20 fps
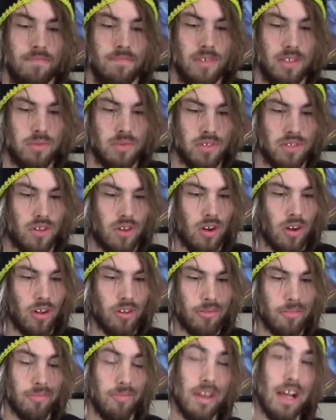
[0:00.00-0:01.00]
This was
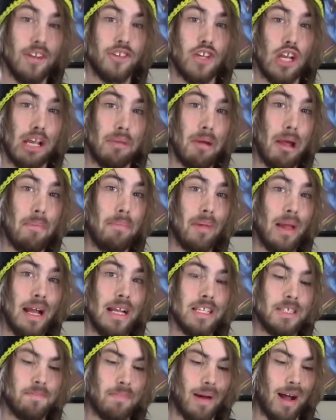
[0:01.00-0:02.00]
called Not Checking My Blind
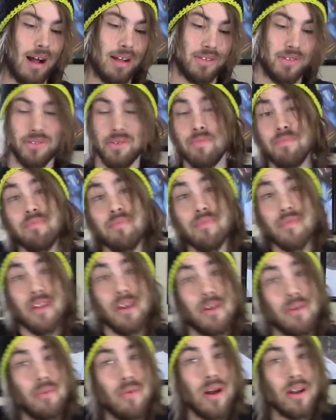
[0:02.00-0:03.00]
Spots.
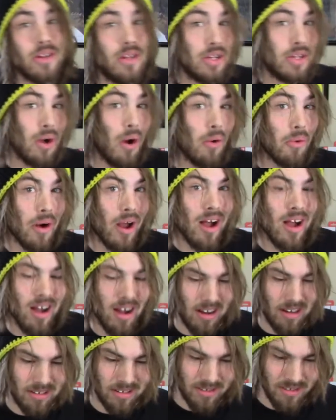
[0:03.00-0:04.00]
What could go
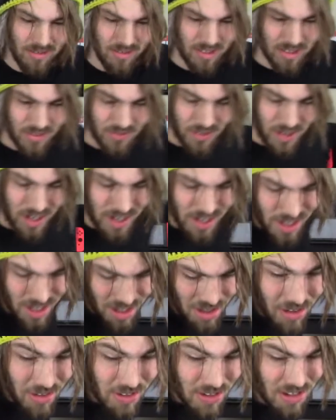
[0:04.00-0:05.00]
wrong? Let's find
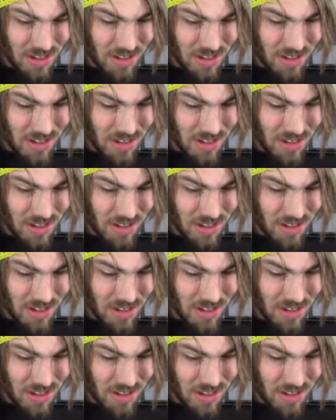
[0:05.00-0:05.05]
out.